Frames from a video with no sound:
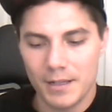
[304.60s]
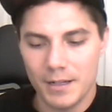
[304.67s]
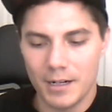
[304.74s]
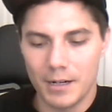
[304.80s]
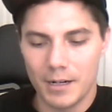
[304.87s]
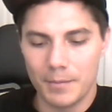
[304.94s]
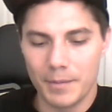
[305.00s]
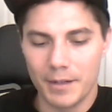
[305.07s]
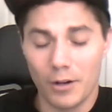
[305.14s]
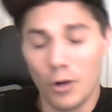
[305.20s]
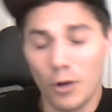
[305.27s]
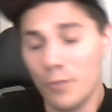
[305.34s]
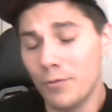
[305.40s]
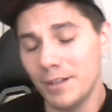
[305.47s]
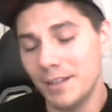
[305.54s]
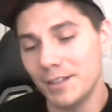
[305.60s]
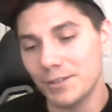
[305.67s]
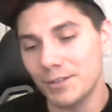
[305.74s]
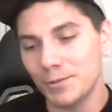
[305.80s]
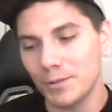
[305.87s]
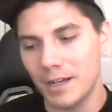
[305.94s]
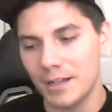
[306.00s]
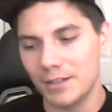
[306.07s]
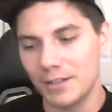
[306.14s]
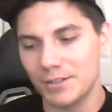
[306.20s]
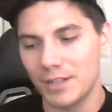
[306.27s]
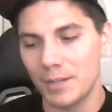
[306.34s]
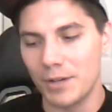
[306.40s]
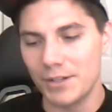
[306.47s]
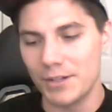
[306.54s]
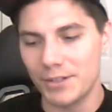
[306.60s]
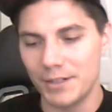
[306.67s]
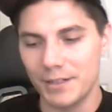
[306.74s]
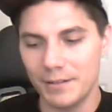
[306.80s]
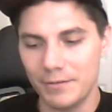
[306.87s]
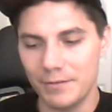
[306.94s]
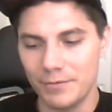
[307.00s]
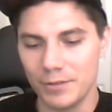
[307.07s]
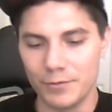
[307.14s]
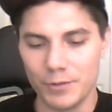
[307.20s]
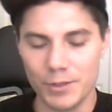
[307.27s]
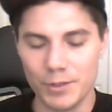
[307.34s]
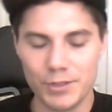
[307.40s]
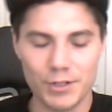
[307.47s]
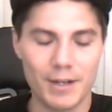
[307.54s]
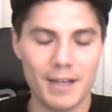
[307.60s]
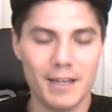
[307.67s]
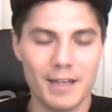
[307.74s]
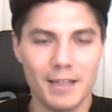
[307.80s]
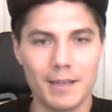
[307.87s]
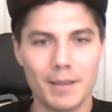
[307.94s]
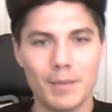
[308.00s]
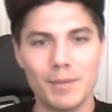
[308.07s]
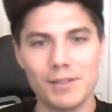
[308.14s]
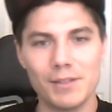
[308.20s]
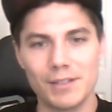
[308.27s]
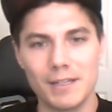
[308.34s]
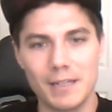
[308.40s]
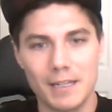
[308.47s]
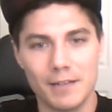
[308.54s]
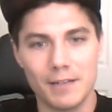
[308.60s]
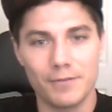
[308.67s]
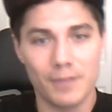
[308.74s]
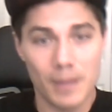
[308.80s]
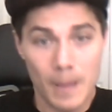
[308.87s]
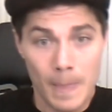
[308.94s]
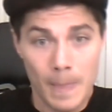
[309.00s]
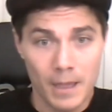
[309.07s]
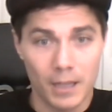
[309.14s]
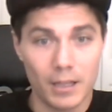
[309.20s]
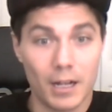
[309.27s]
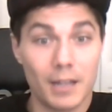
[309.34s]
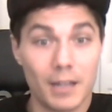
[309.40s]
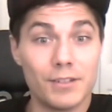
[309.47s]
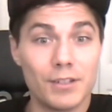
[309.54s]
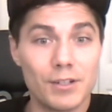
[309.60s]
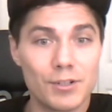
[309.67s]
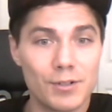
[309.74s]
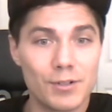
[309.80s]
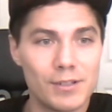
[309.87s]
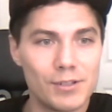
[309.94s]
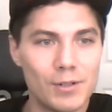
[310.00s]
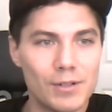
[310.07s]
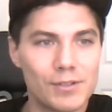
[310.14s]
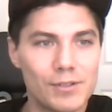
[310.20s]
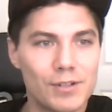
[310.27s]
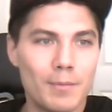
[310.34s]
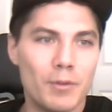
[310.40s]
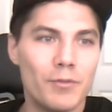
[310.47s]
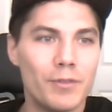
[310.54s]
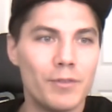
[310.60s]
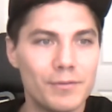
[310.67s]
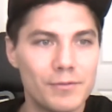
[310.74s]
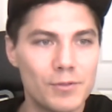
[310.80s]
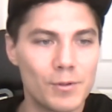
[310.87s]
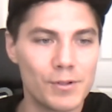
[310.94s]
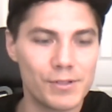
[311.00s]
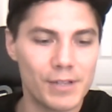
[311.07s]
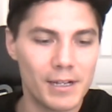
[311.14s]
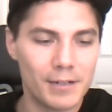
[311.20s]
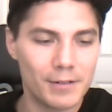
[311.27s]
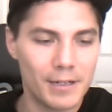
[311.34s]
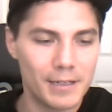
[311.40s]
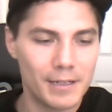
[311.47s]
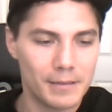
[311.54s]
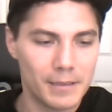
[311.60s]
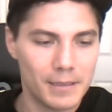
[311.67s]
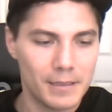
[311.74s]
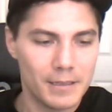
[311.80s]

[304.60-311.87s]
And hopefully this will kind of set a precedent for the future, right? Like it'd be sick if a lot of these industries, you can start moving towards that, right?